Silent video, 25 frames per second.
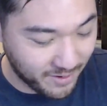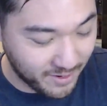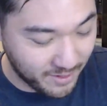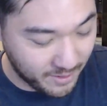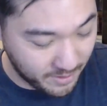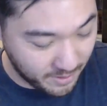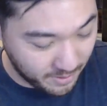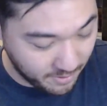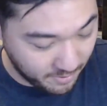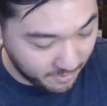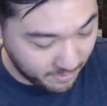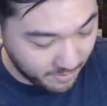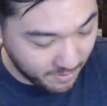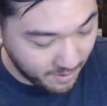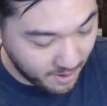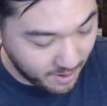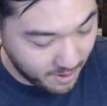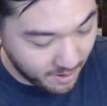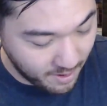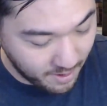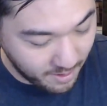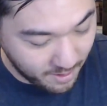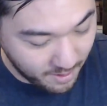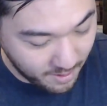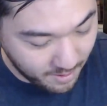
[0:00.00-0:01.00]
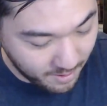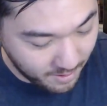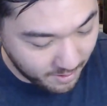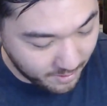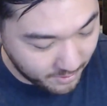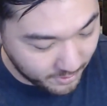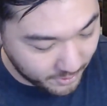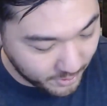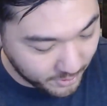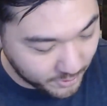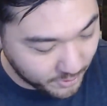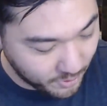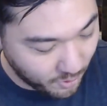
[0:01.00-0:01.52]
in here.
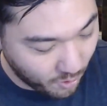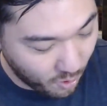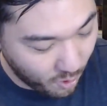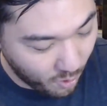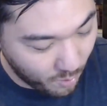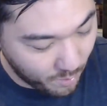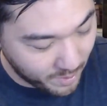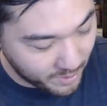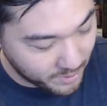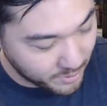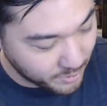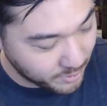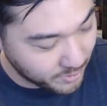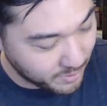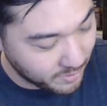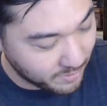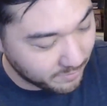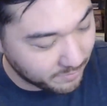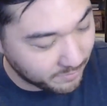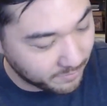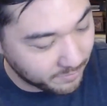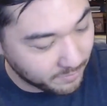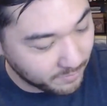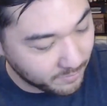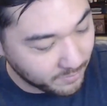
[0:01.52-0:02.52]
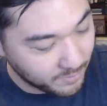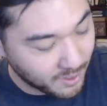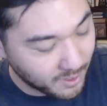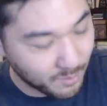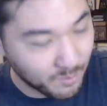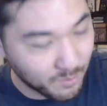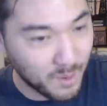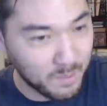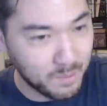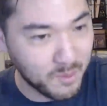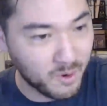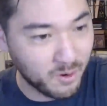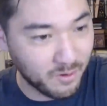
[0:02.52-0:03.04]
Just a whole bunch of
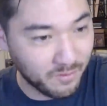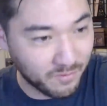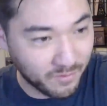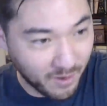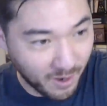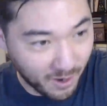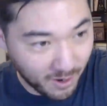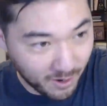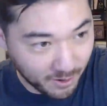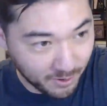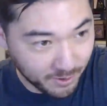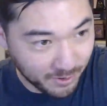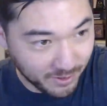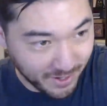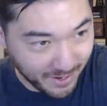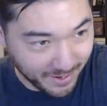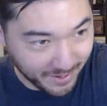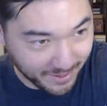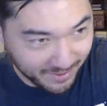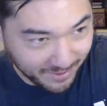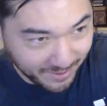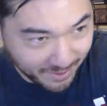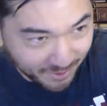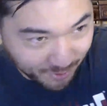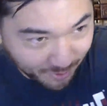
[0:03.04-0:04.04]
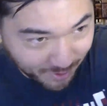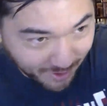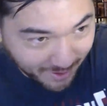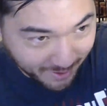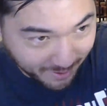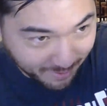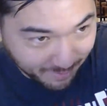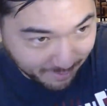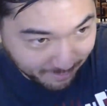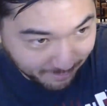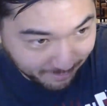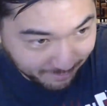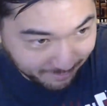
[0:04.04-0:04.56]
commemorative cards. Like, these are like
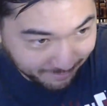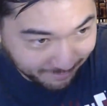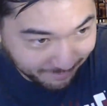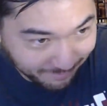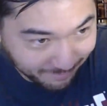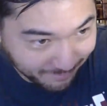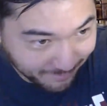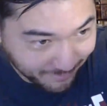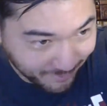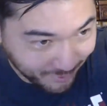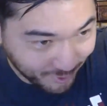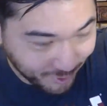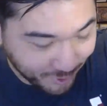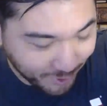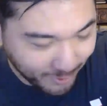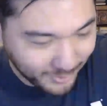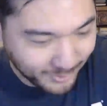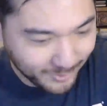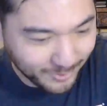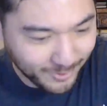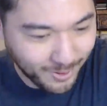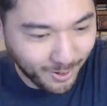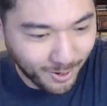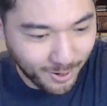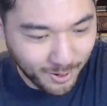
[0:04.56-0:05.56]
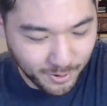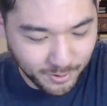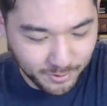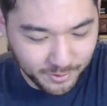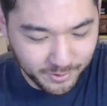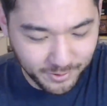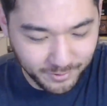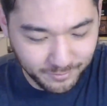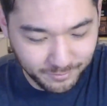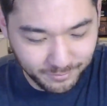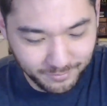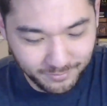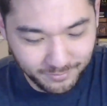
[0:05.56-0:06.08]
just cards.